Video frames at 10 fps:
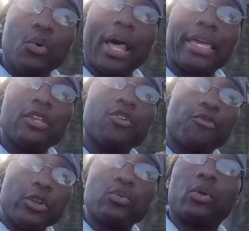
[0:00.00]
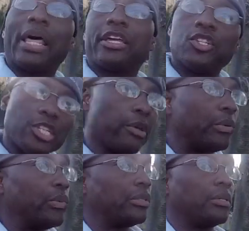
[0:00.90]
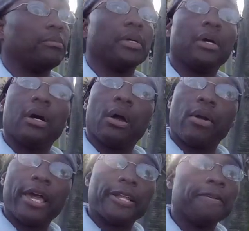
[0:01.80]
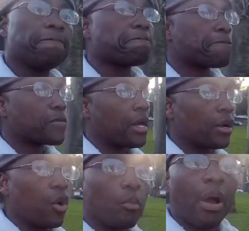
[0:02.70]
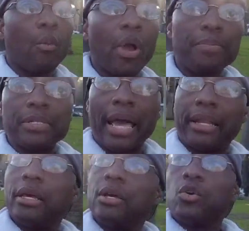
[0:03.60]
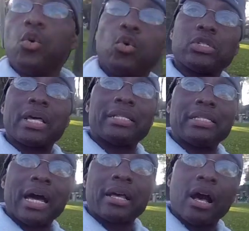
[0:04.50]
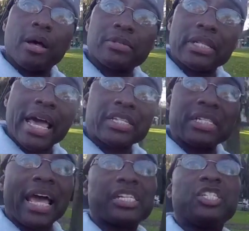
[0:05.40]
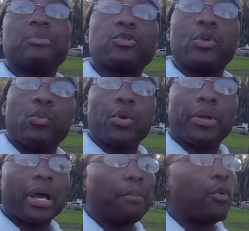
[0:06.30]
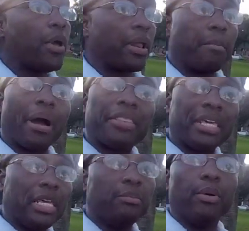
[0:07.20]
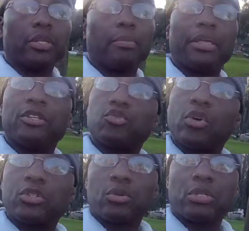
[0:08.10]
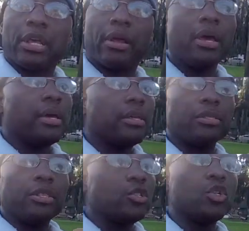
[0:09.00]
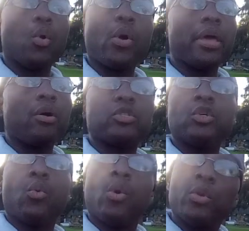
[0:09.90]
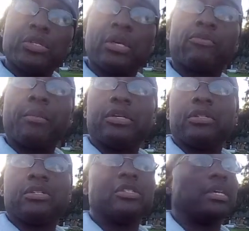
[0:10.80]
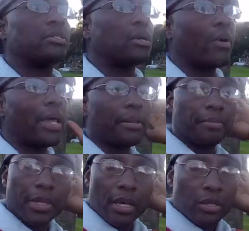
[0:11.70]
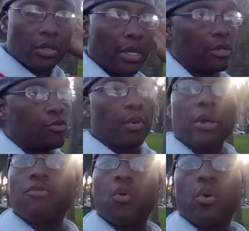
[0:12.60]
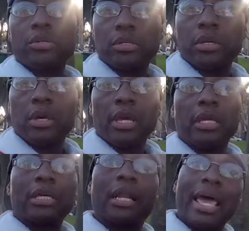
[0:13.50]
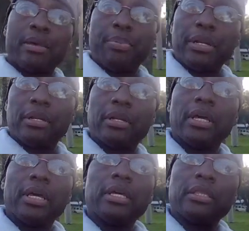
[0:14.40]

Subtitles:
like it, your friends will like it. Share it with them. All right? Go to my website, googlesites.com/ATACX Street Warrior Capoeira. Buy the ebooks, buy the instructionals there. There's nowhere else in the world where this information exists. All right? So and of course, hit that like button, hit